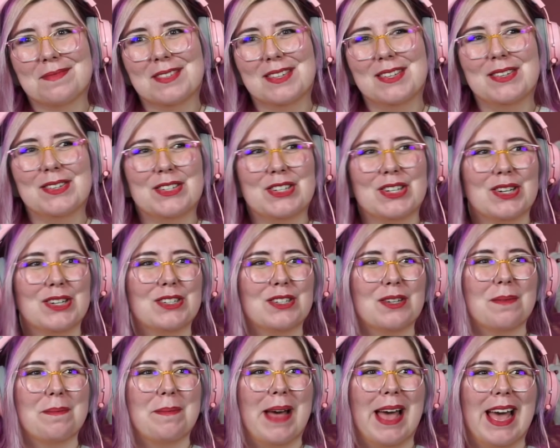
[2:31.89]
You turned
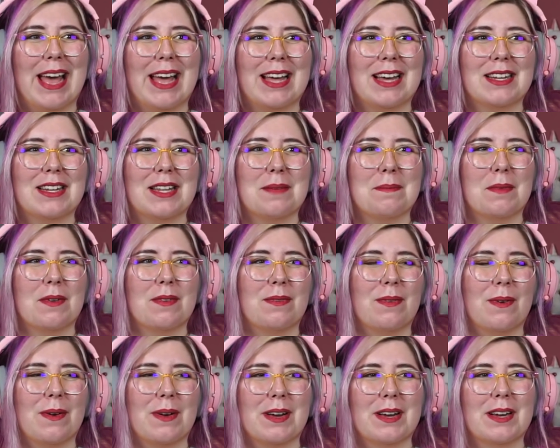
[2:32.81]
your back on him
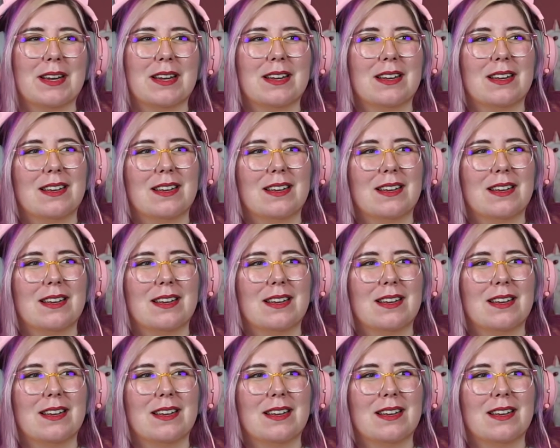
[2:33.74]
before.